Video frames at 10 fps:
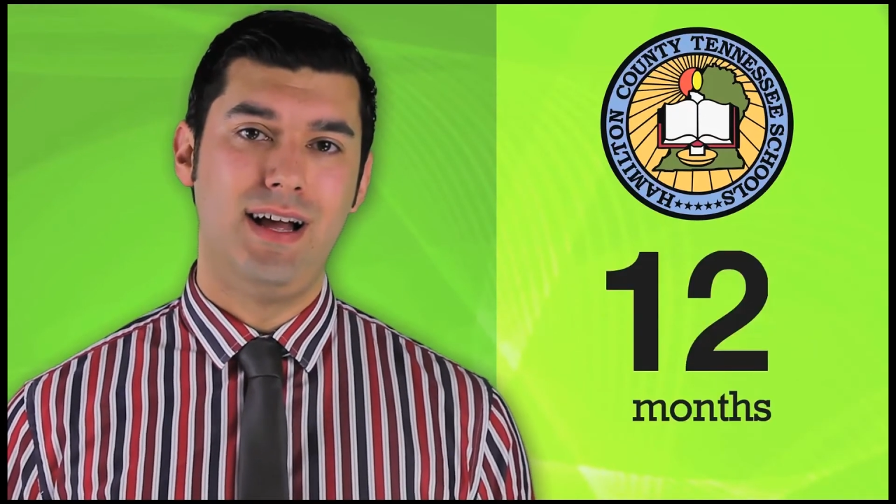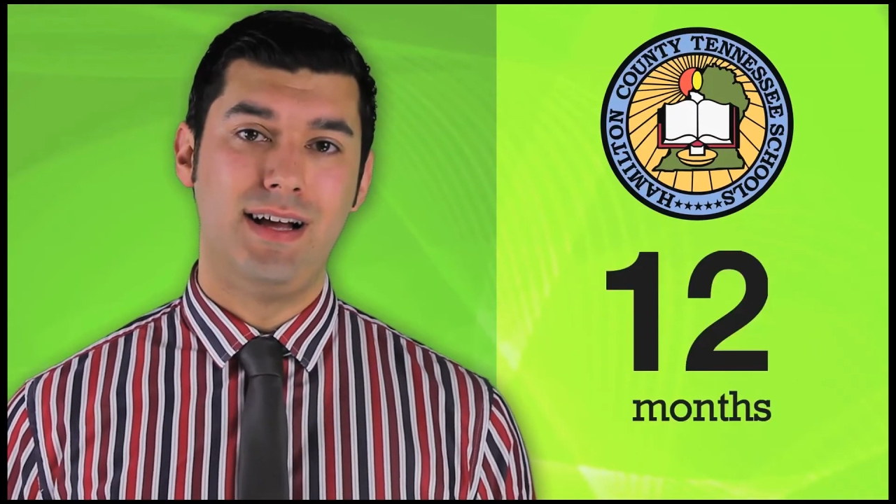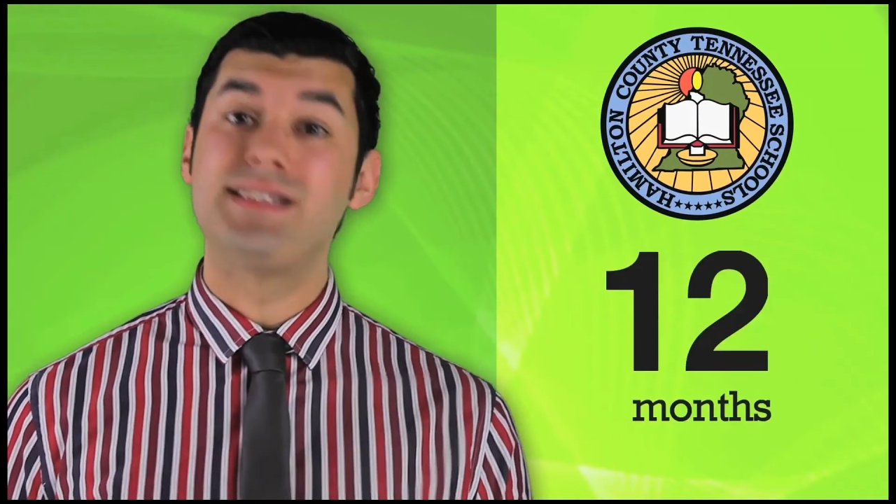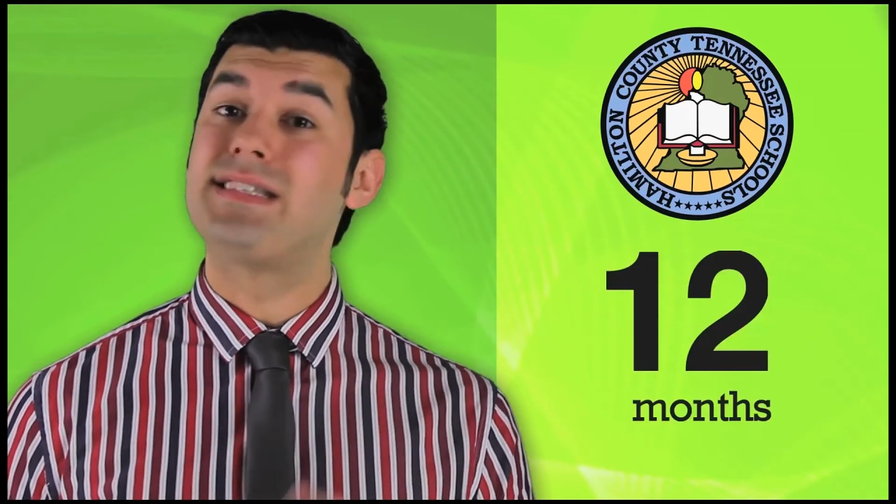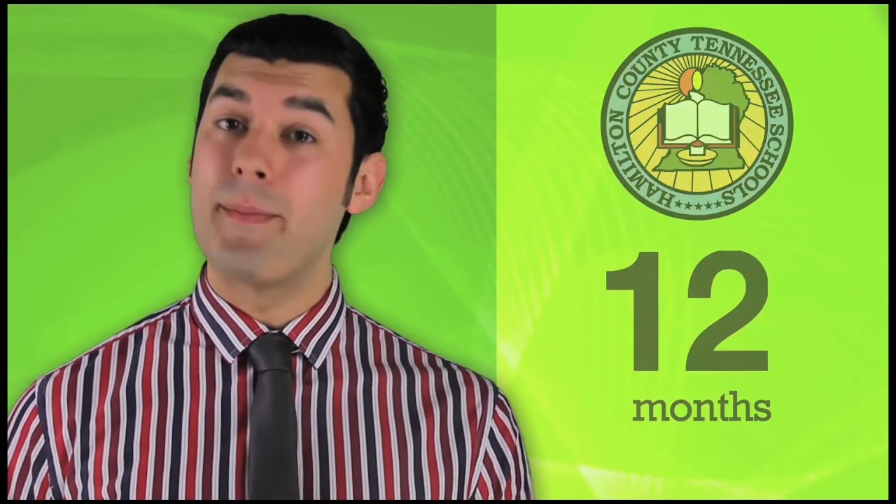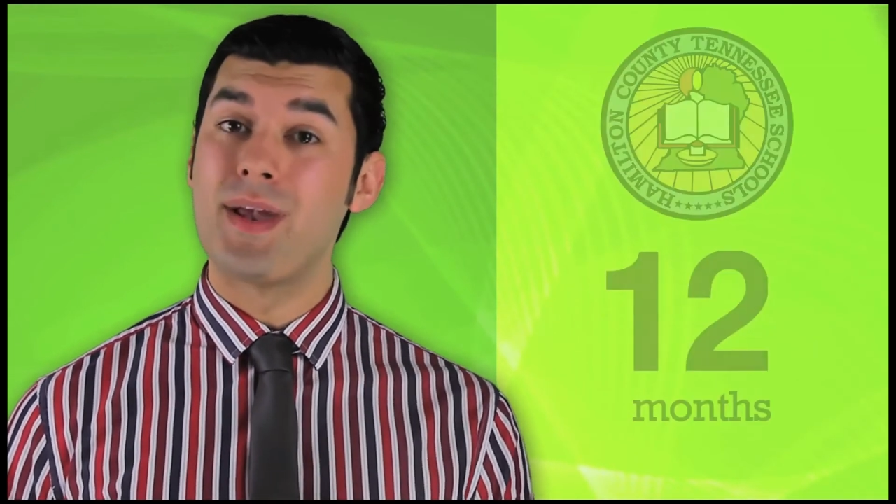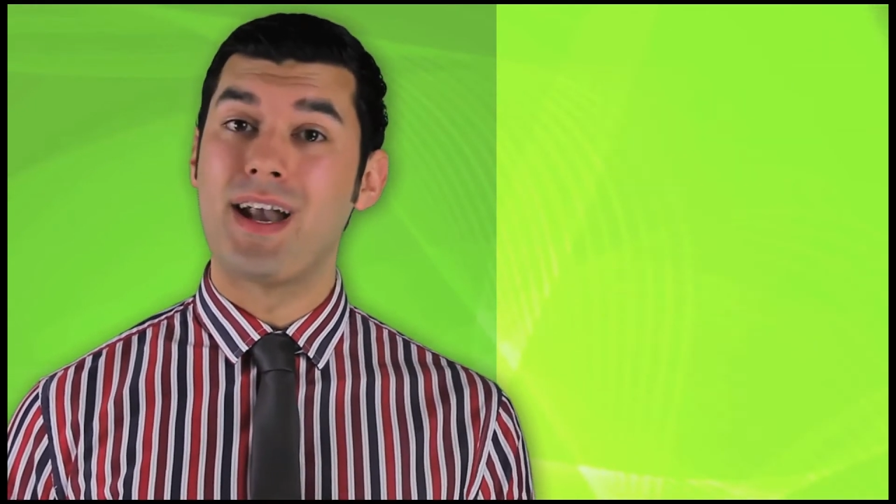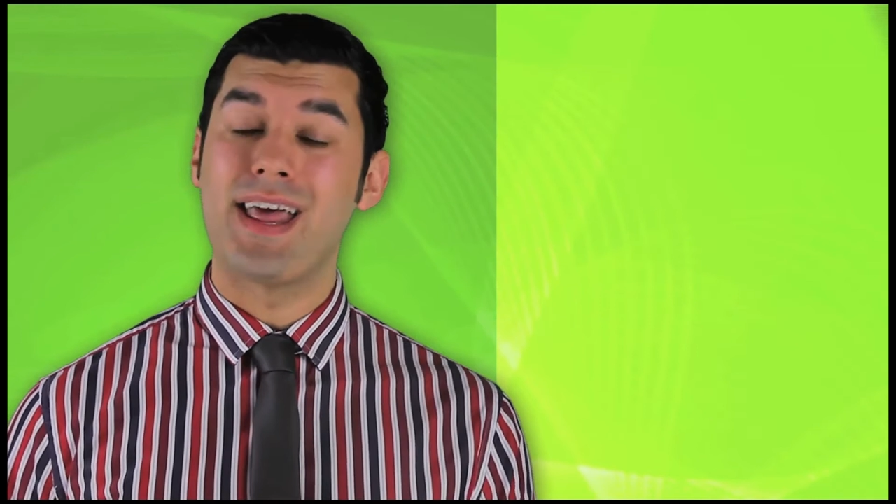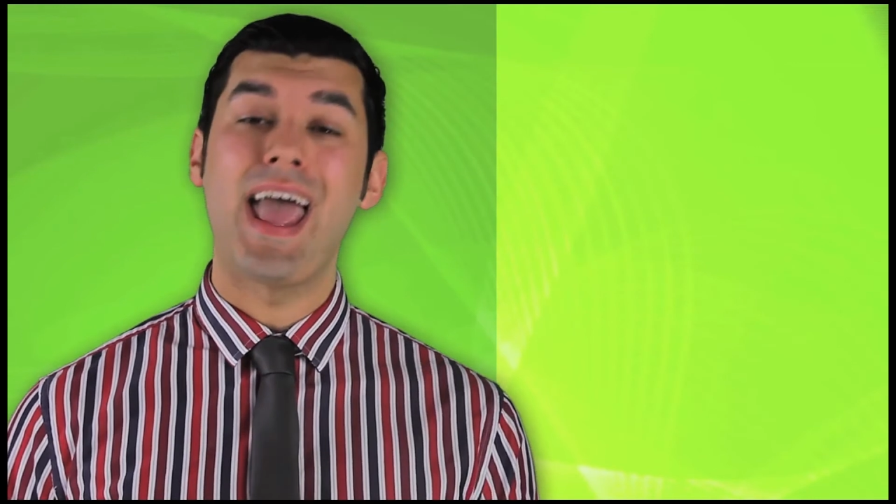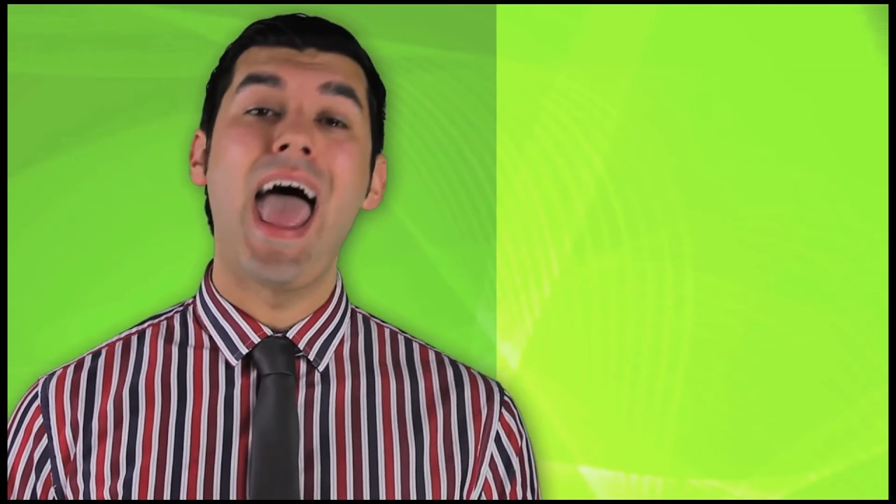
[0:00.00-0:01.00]

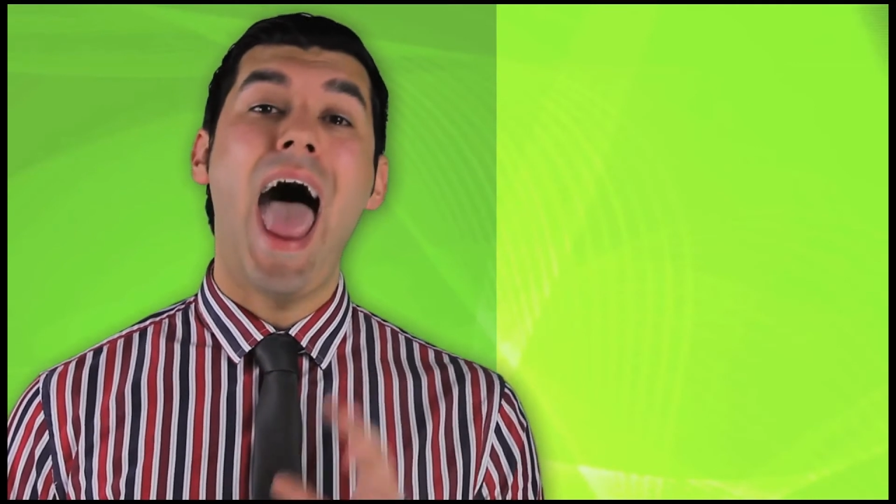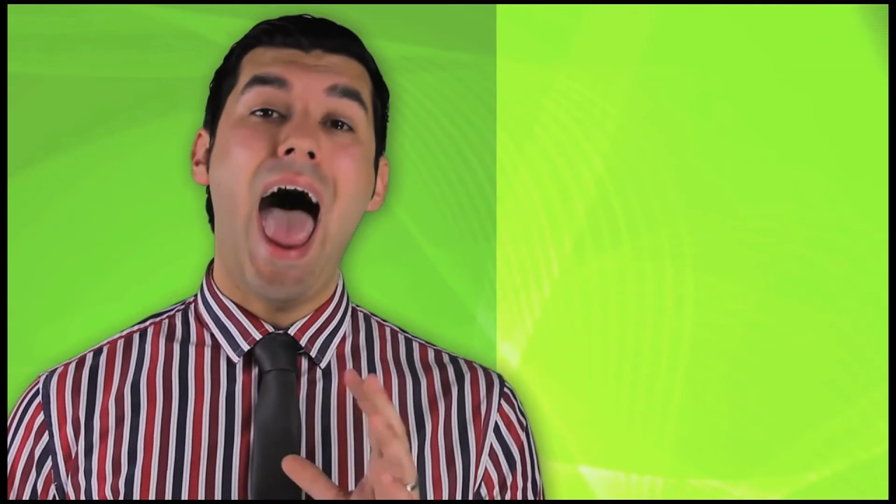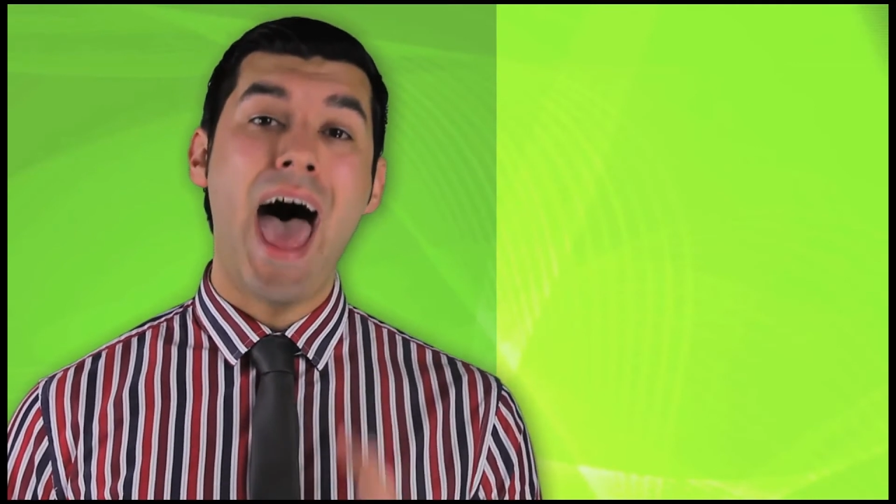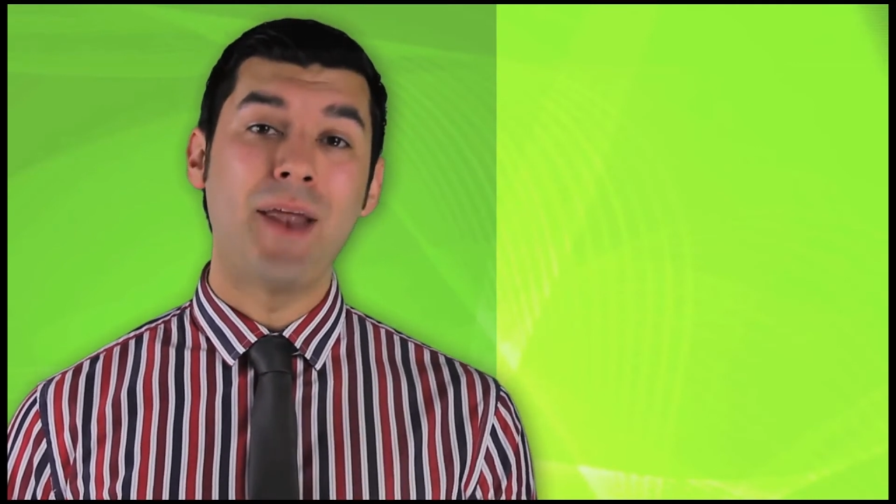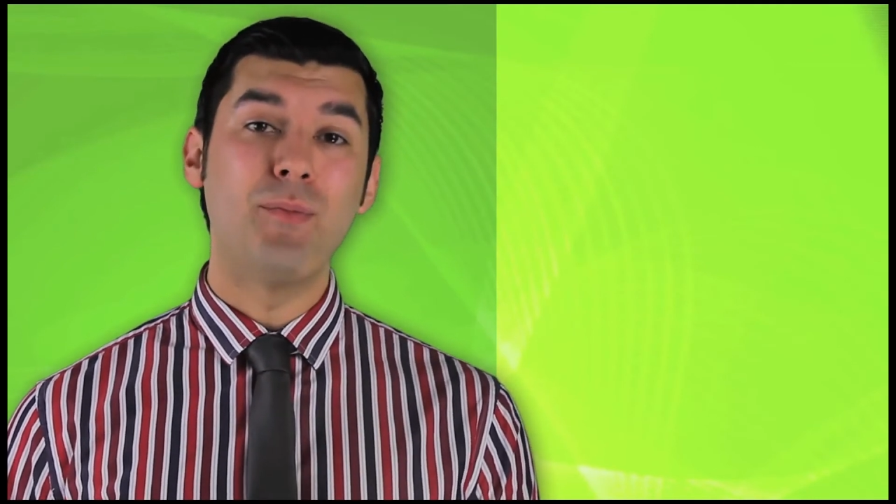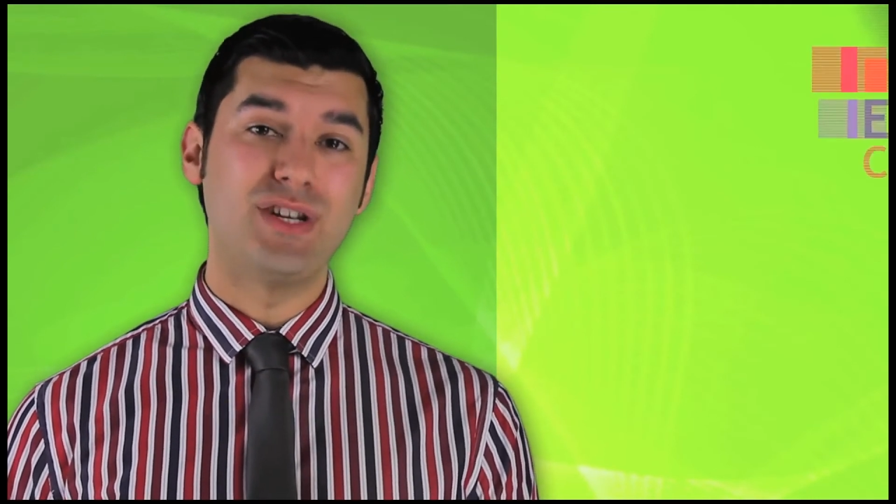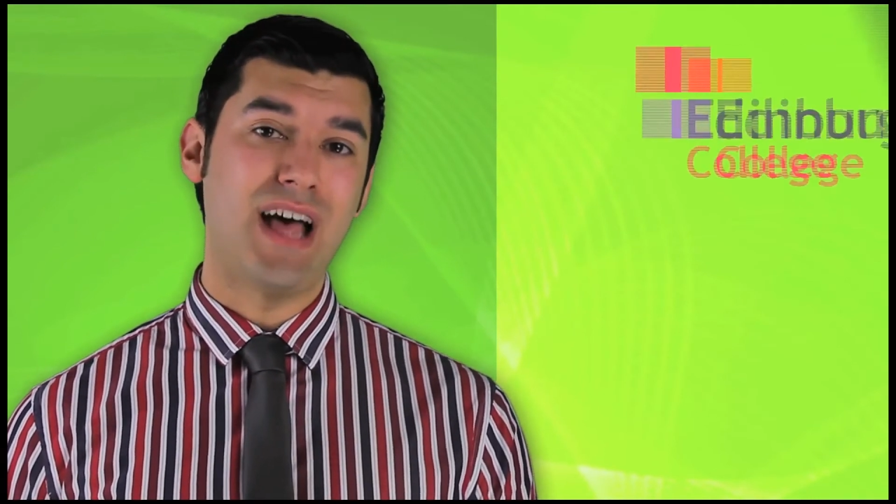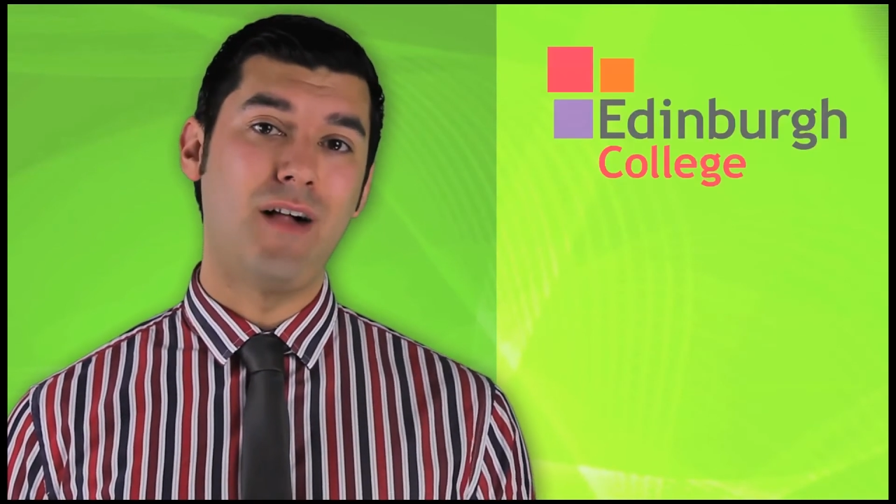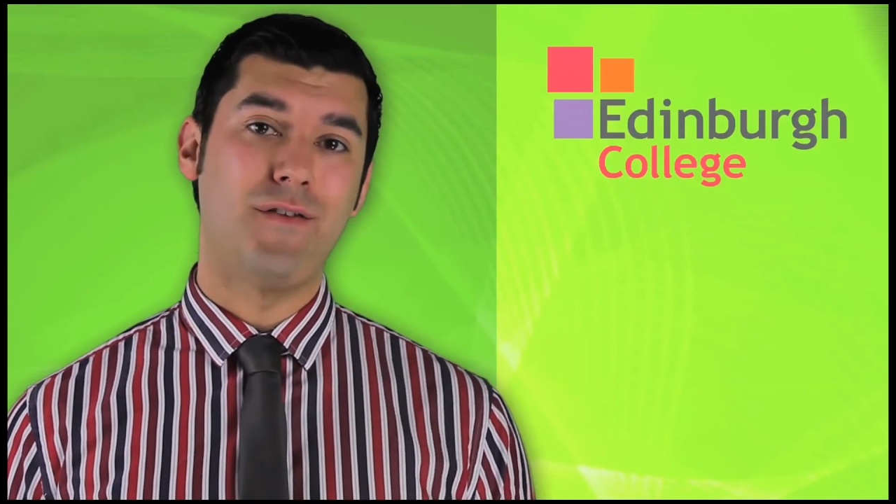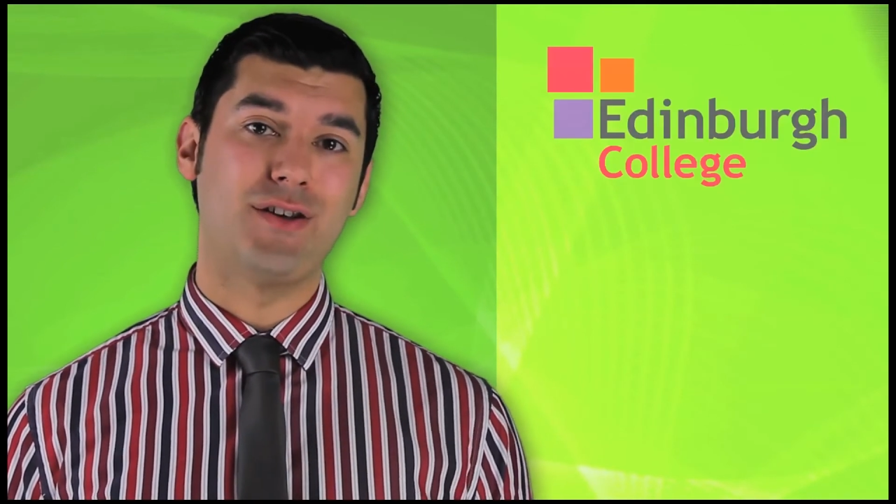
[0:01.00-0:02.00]
Similarly, Edinburgh Telford